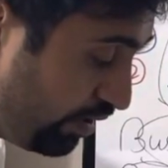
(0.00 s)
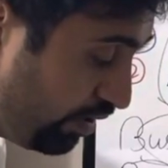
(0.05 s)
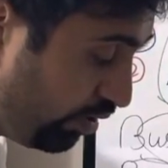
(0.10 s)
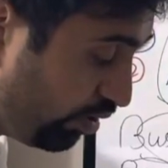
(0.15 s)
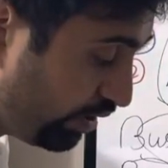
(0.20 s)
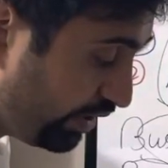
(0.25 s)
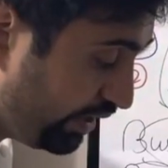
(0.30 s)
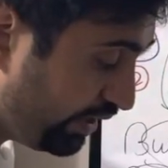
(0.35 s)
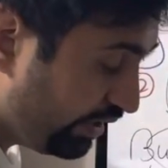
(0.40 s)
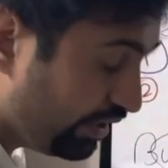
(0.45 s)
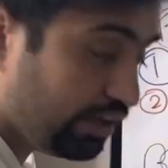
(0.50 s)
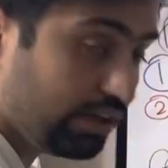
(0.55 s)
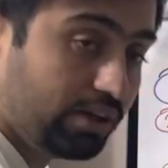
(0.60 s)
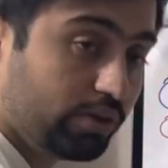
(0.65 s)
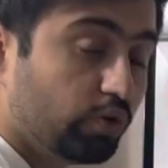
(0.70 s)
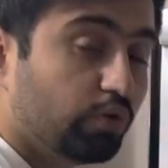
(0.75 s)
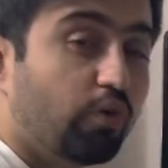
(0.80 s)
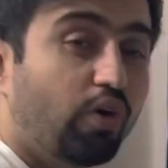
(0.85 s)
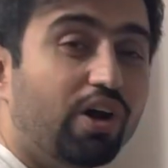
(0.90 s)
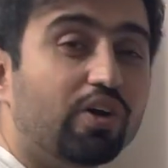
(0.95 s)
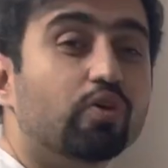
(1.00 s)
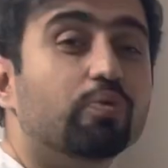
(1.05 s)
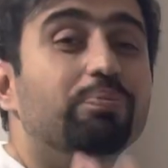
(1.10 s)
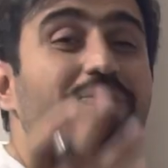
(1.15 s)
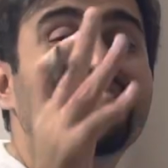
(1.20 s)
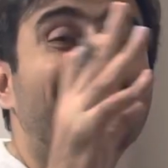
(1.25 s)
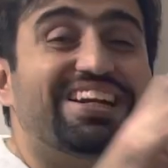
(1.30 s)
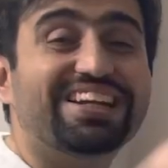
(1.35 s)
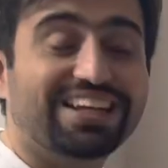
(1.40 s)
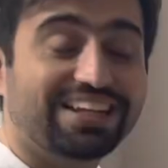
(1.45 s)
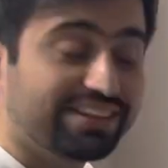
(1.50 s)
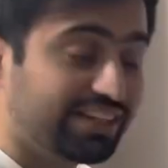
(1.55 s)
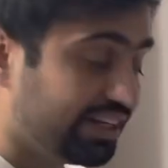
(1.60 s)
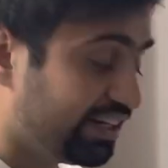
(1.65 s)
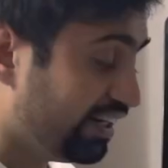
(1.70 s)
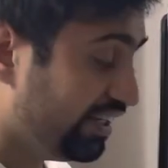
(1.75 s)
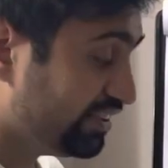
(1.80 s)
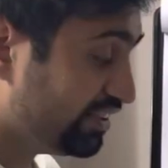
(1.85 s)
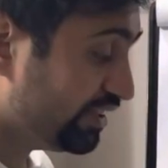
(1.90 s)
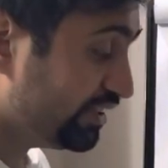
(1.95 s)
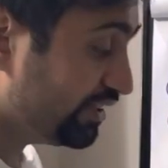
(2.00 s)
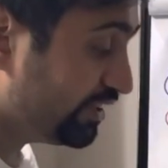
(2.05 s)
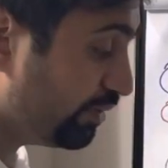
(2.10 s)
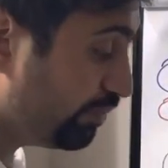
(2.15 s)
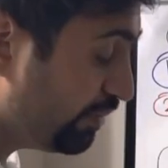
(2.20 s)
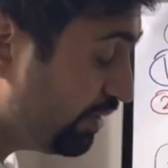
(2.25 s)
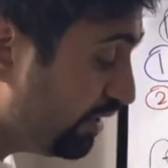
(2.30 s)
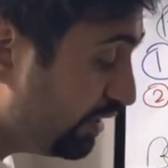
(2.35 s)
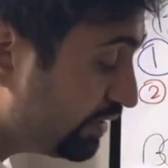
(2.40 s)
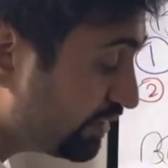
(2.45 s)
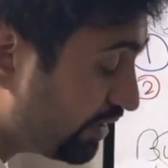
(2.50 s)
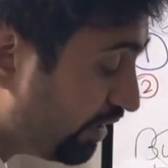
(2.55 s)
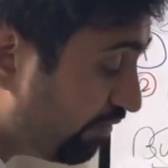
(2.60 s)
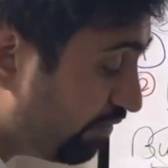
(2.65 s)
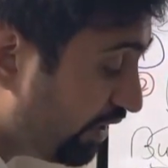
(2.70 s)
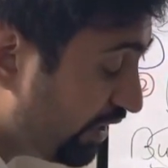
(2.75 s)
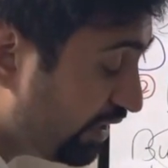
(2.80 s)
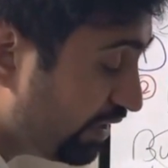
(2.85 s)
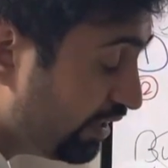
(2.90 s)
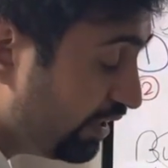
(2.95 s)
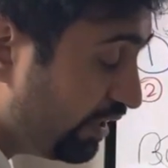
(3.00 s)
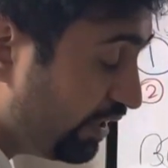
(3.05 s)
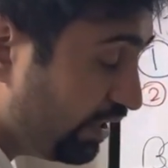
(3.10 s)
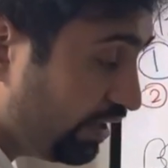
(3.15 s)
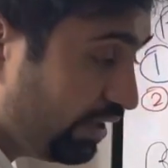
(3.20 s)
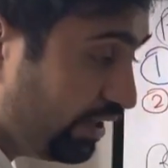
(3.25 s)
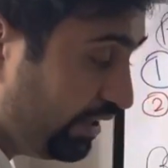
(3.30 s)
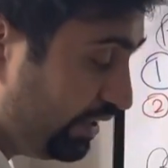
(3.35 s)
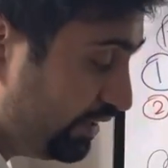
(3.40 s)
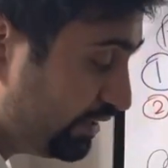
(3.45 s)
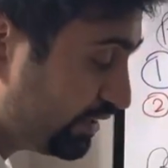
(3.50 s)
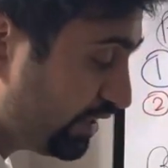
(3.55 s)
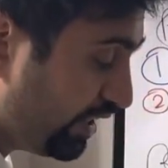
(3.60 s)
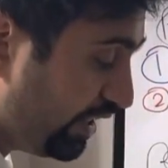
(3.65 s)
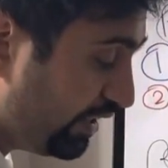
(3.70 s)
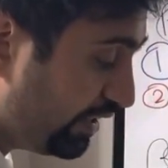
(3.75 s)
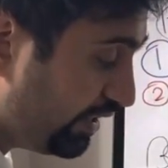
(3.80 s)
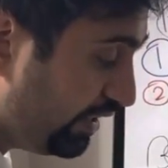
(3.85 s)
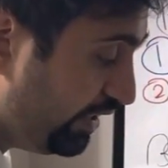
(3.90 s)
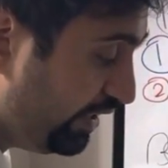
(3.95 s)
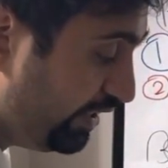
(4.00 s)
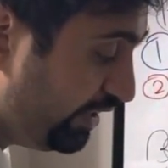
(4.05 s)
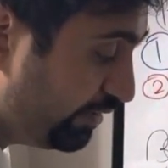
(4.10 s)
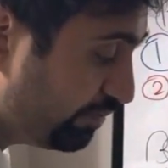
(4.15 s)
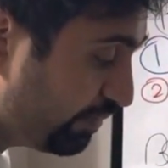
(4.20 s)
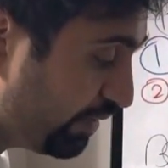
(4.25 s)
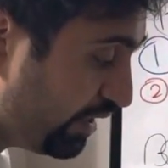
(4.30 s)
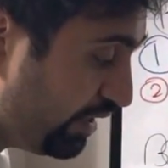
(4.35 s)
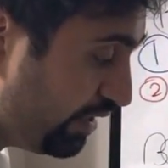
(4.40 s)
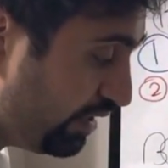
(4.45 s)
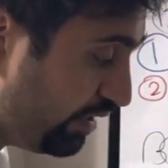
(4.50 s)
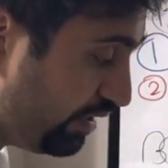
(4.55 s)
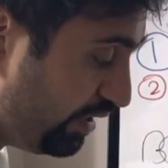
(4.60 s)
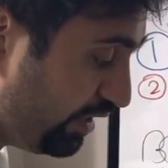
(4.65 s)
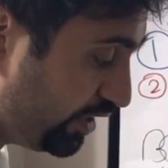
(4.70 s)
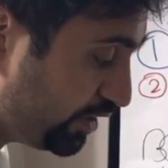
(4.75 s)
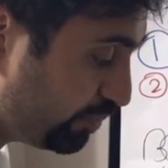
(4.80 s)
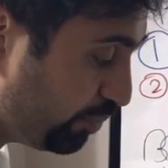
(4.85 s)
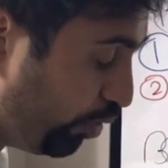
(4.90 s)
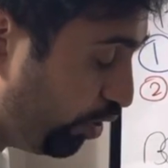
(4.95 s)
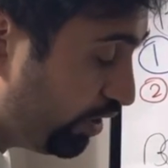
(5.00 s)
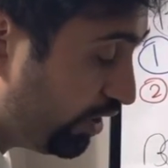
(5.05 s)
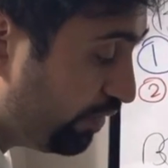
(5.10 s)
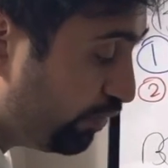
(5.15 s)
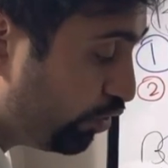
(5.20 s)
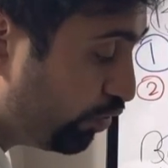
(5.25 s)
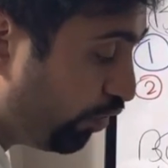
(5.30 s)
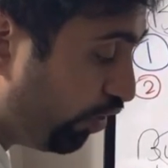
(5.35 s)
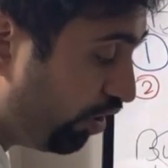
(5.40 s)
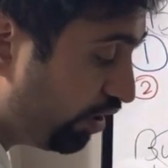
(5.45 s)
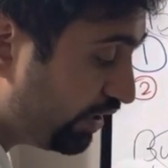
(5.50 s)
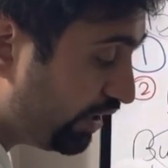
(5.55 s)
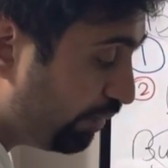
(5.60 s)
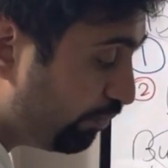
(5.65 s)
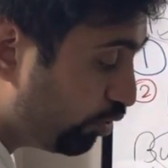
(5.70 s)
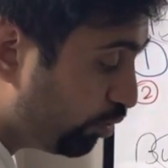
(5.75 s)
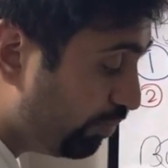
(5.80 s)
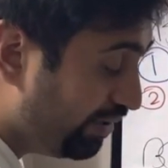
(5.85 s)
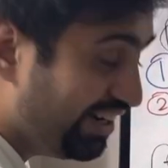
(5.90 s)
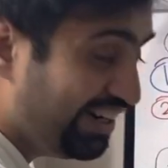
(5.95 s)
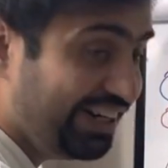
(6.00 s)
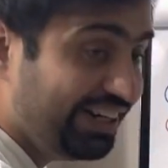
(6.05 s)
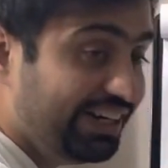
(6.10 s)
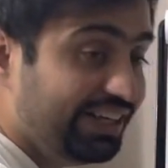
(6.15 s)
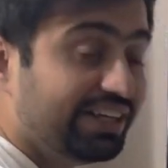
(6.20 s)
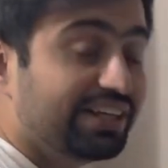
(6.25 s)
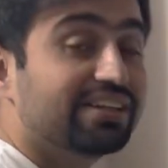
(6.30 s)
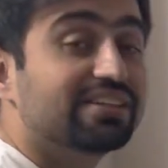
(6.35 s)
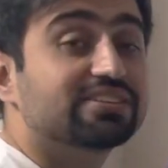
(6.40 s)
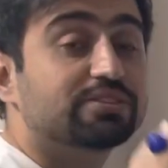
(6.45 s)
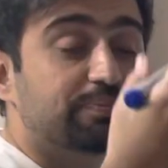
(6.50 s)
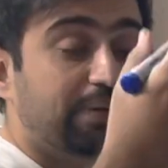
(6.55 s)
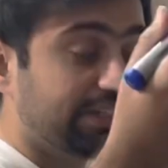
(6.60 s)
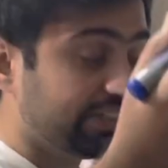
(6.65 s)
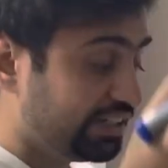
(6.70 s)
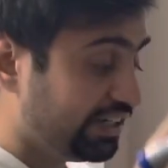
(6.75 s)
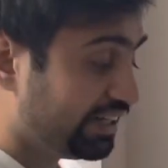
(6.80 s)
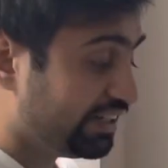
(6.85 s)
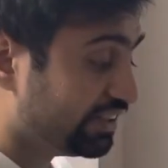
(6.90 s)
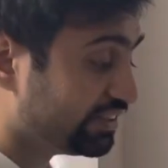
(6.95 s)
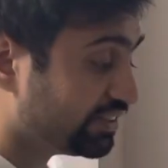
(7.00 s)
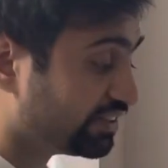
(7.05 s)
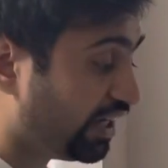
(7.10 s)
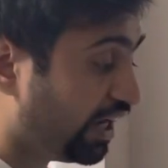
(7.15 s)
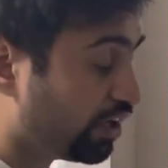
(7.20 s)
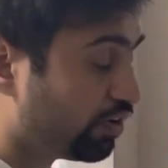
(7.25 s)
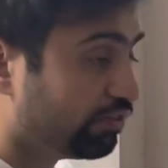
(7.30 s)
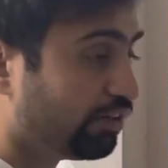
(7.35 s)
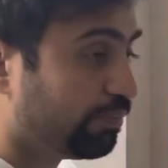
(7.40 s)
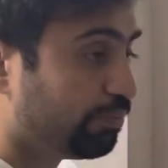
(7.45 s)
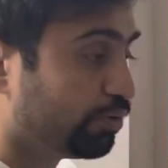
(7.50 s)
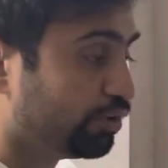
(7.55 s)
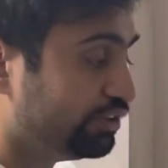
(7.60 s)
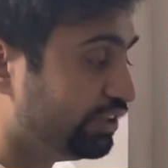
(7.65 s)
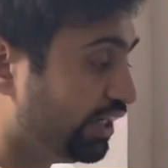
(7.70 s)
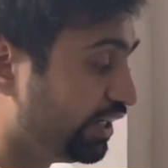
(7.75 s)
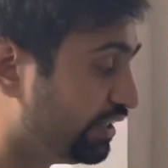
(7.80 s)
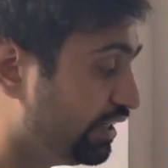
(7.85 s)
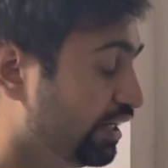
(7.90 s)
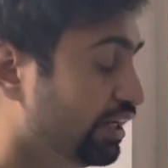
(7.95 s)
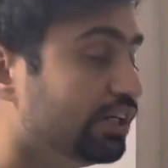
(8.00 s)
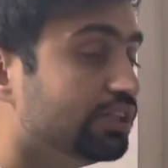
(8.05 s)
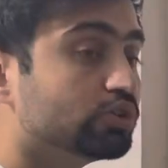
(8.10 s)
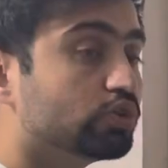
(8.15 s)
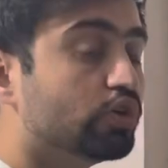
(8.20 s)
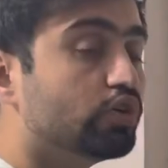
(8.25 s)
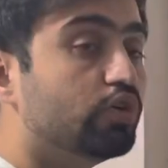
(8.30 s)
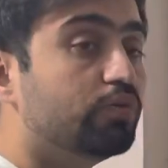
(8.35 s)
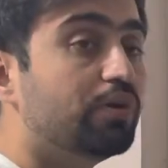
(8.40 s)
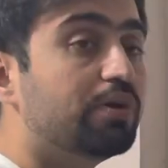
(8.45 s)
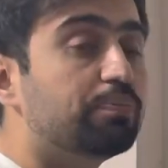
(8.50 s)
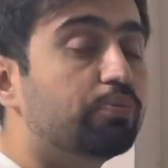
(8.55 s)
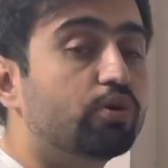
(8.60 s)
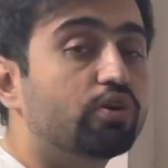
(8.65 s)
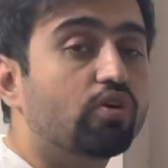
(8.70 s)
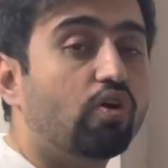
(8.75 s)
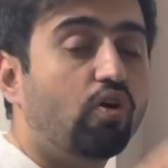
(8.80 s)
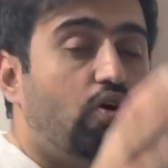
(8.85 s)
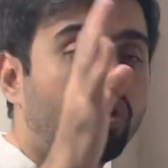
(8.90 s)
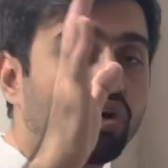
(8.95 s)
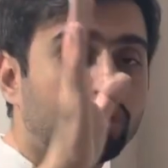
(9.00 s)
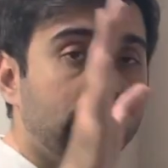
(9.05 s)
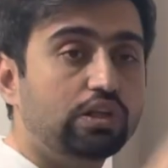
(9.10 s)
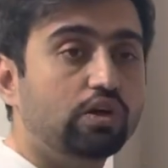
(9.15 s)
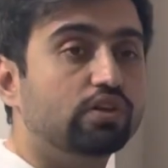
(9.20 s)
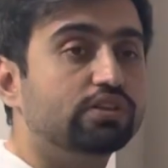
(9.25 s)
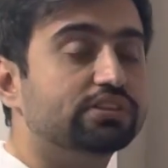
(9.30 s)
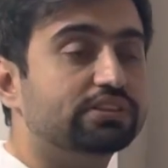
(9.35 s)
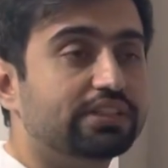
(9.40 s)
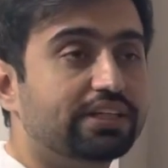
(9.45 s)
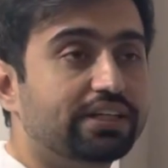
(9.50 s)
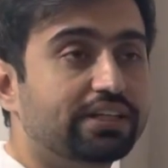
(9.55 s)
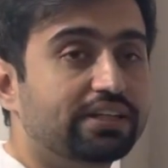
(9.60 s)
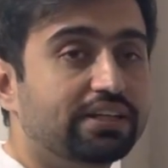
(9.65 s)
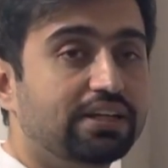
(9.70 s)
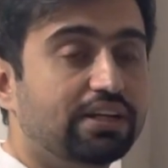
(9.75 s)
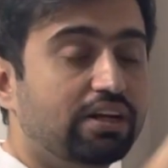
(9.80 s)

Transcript: Okay, you want to maintain the relationship. Someone is currently supportive, you want them to be leading, especially at the start of the project. So you will put all those things,